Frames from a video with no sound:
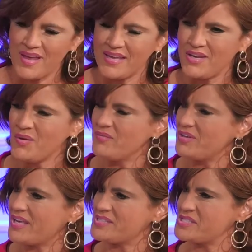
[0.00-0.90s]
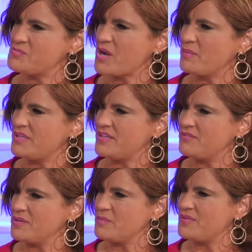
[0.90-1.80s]
I know every case is probably
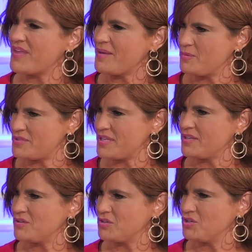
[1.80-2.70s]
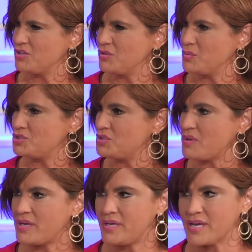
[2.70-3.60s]
different, but that particular girl, was she
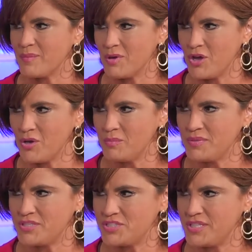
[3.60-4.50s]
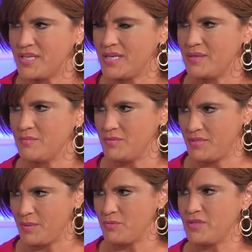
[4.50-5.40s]
ready to come home? Did she get in
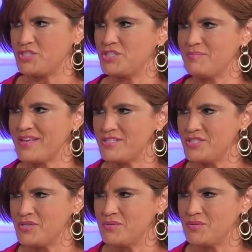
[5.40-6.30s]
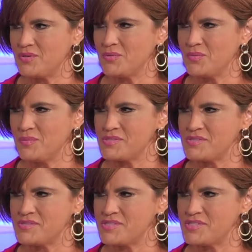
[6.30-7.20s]
deeper than she meant to, or what was
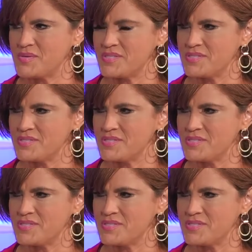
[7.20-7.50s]
her situation?